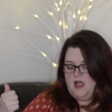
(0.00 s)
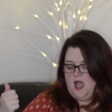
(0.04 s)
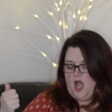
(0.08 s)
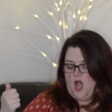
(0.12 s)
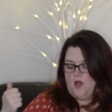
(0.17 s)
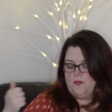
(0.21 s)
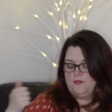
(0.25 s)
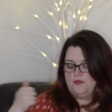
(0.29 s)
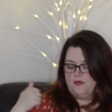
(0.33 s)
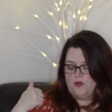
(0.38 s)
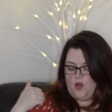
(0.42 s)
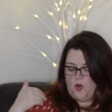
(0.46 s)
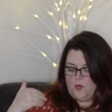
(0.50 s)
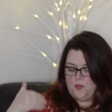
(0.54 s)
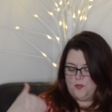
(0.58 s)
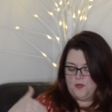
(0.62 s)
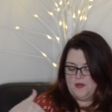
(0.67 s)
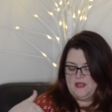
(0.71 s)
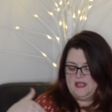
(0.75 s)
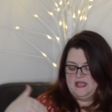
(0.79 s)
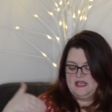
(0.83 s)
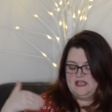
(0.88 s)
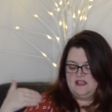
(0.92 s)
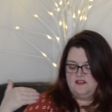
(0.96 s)

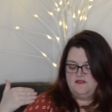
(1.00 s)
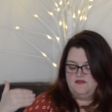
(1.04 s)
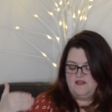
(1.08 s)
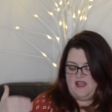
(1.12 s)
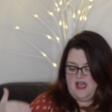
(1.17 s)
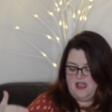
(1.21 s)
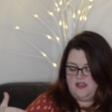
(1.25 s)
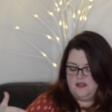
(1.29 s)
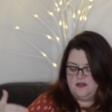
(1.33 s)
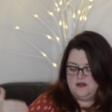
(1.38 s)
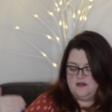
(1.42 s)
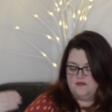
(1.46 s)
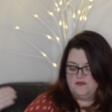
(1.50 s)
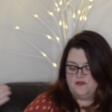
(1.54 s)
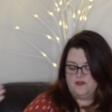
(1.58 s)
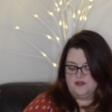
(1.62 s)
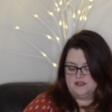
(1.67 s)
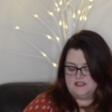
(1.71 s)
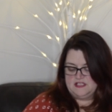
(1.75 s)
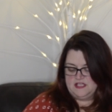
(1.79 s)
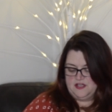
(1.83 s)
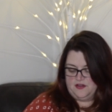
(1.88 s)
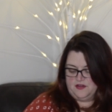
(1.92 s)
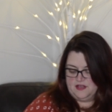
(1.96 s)
Appropriate evaluative
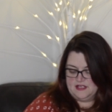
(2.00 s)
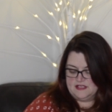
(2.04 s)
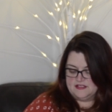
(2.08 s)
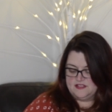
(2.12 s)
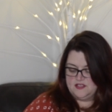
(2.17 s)
criteria.